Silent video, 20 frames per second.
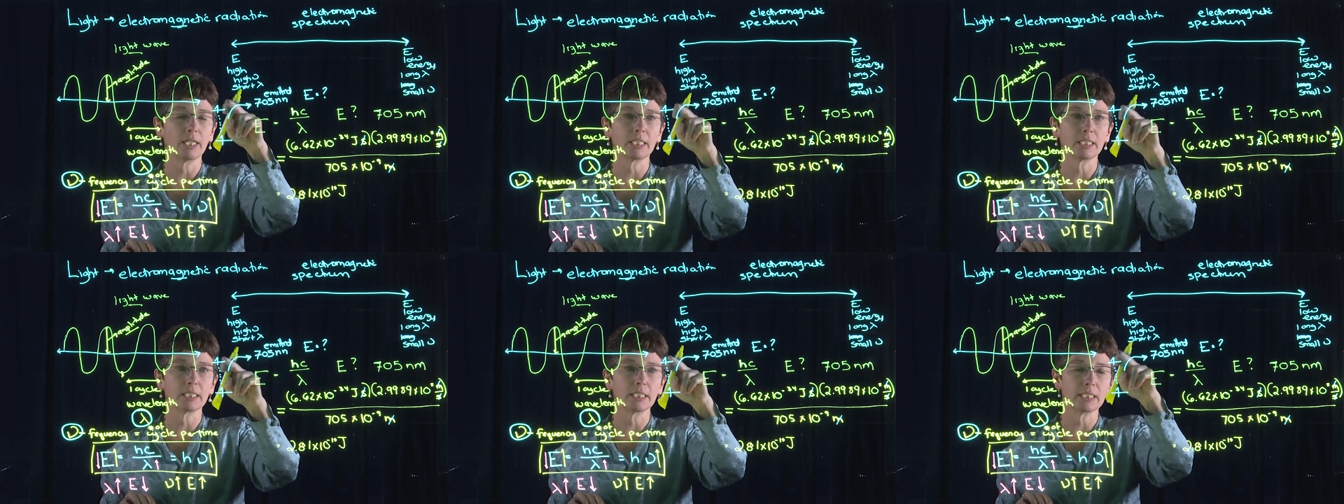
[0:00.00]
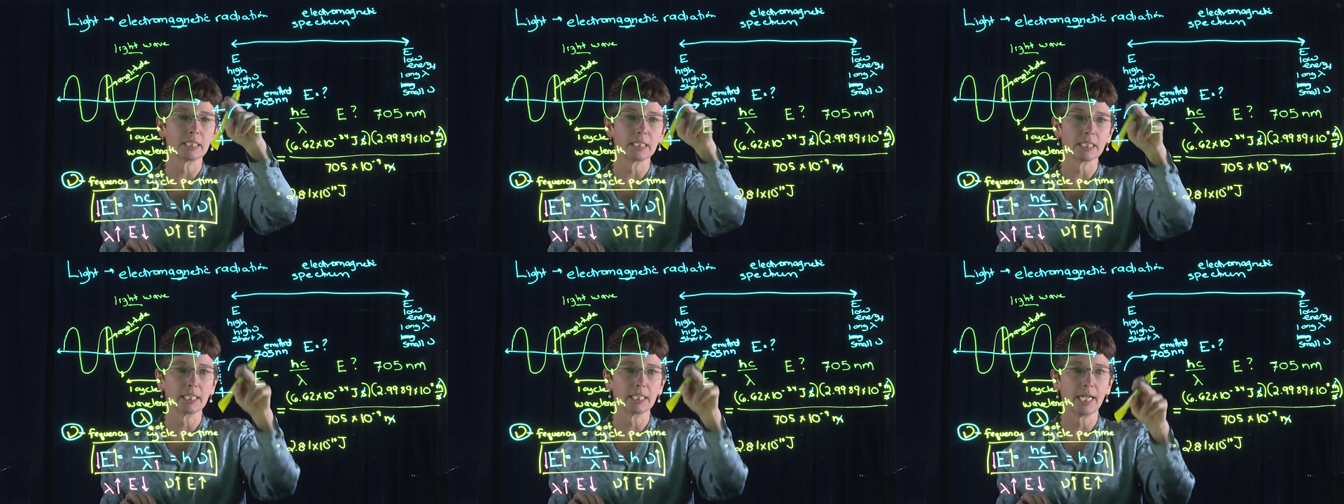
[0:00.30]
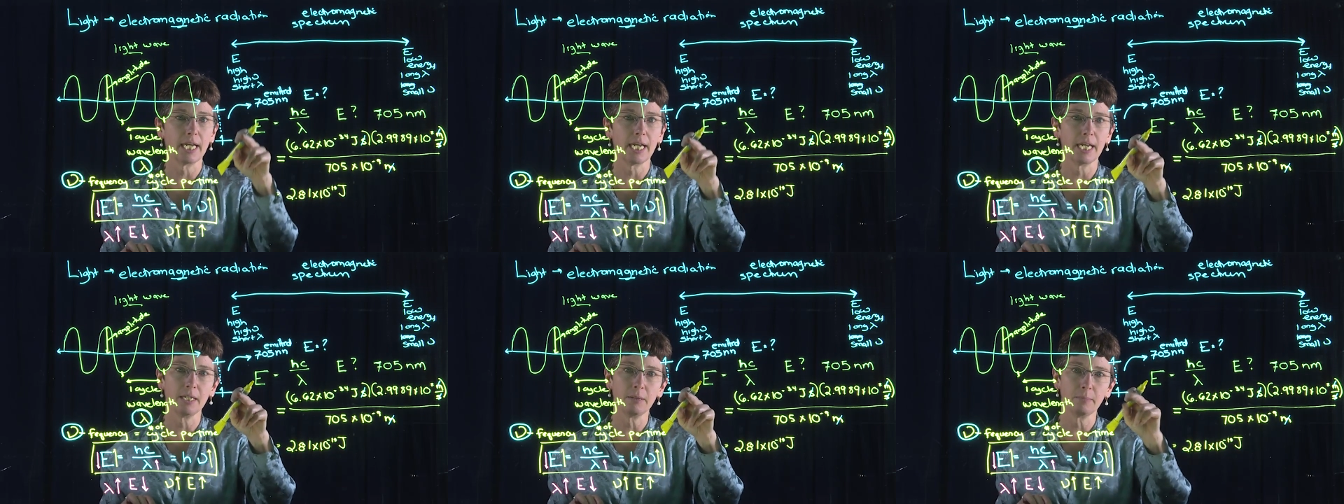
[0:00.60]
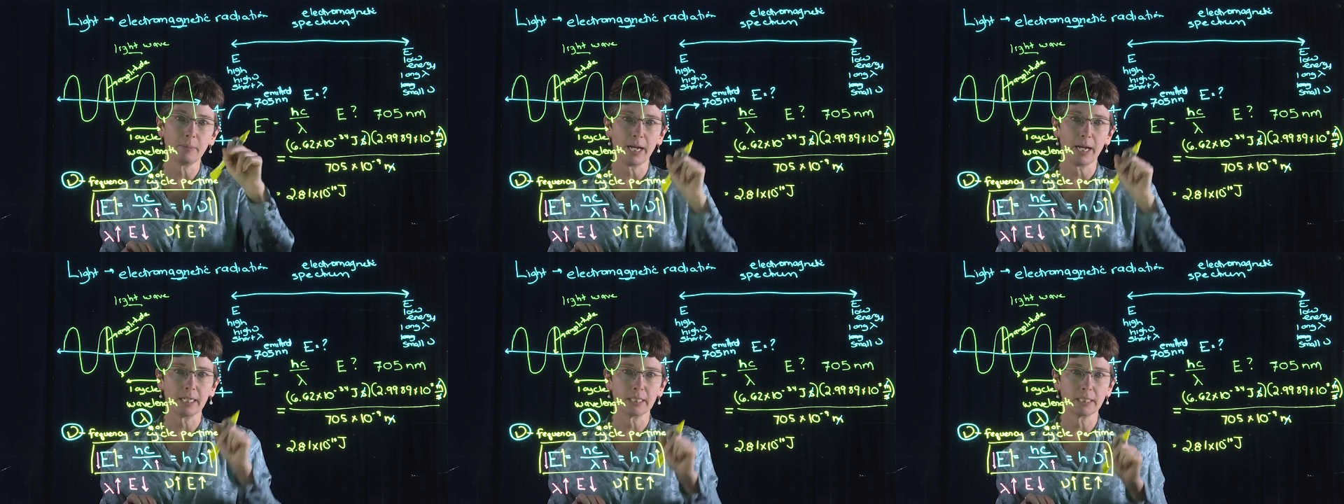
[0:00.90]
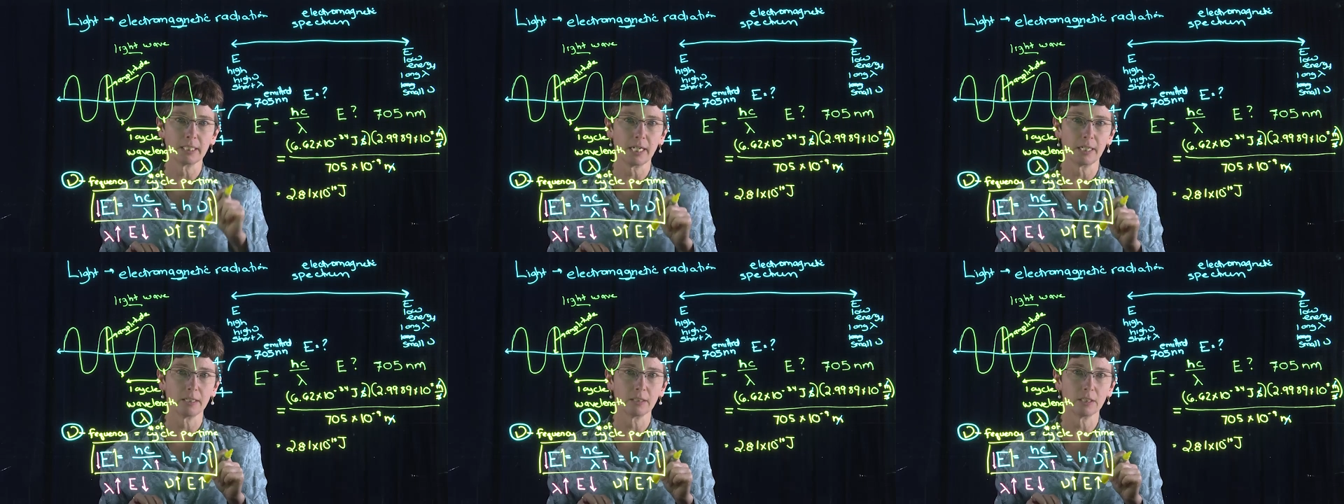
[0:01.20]
as it decayed back
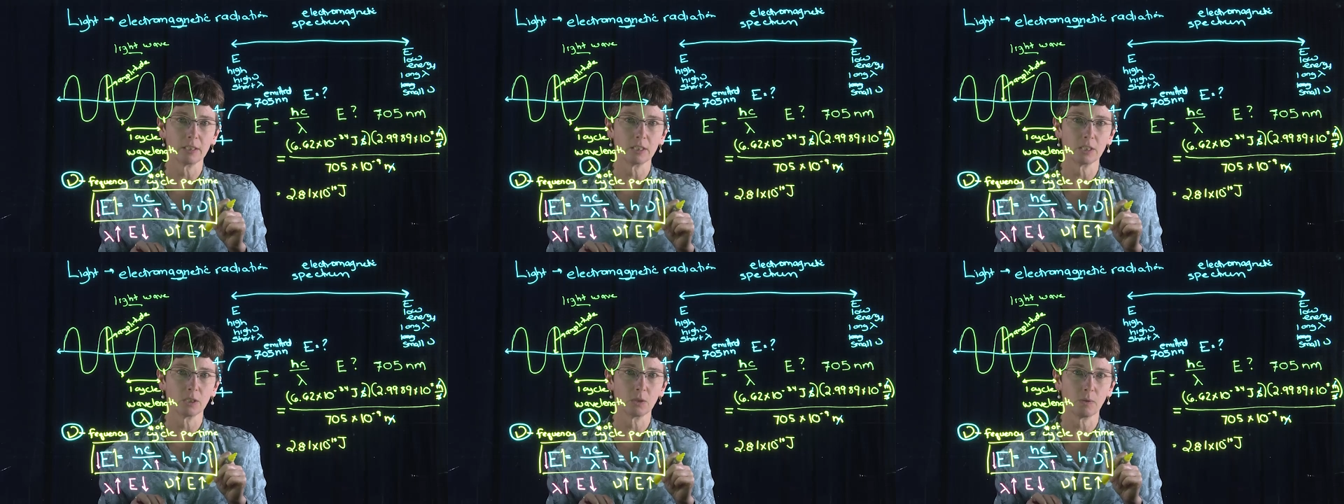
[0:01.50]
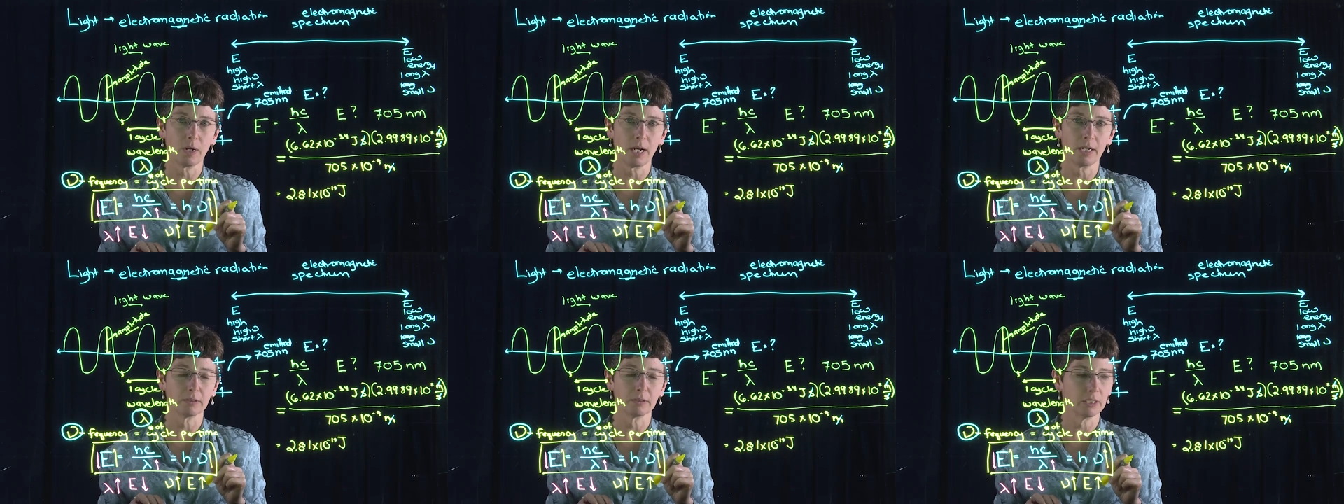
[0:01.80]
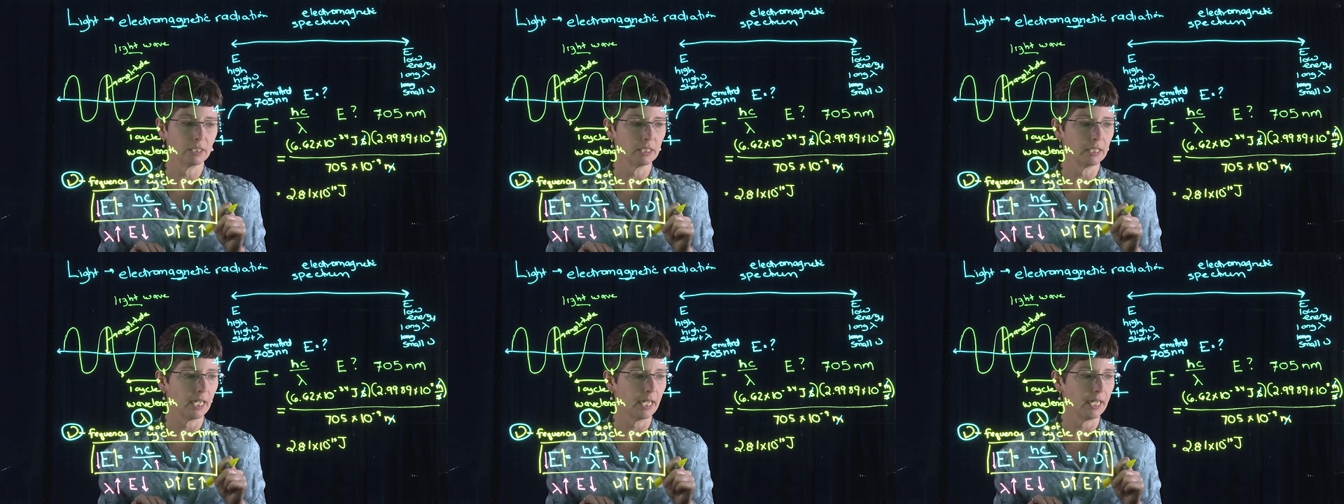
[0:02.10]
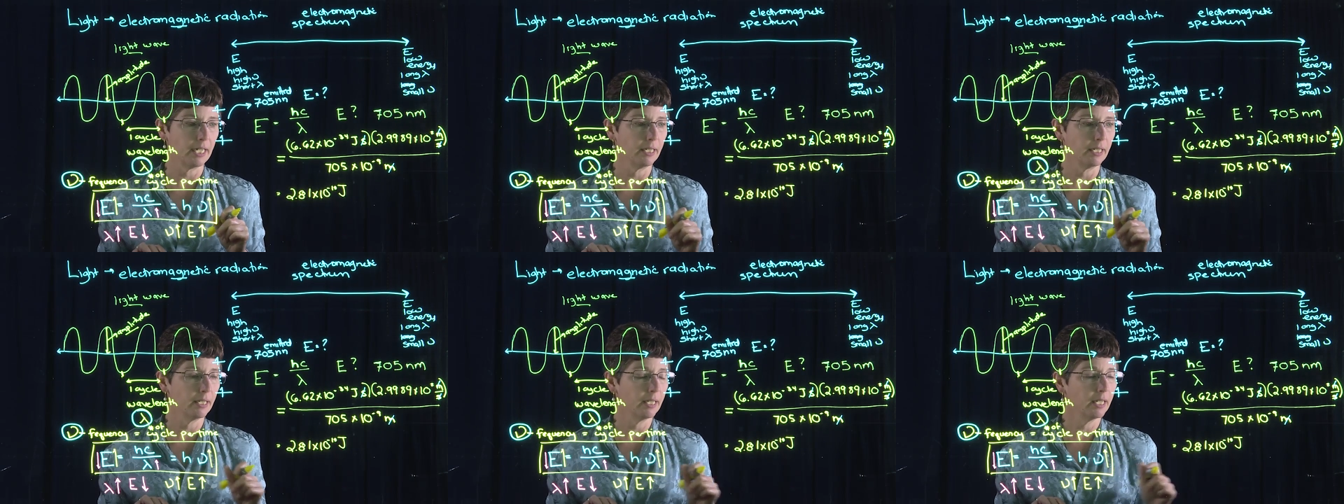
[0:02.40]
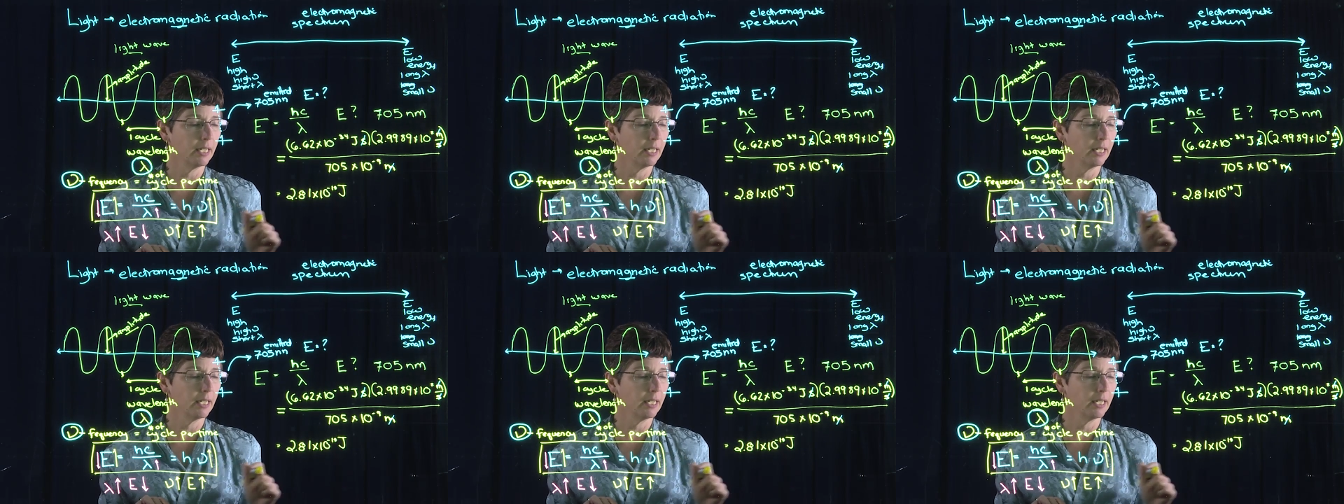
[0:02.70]
down to the ground state.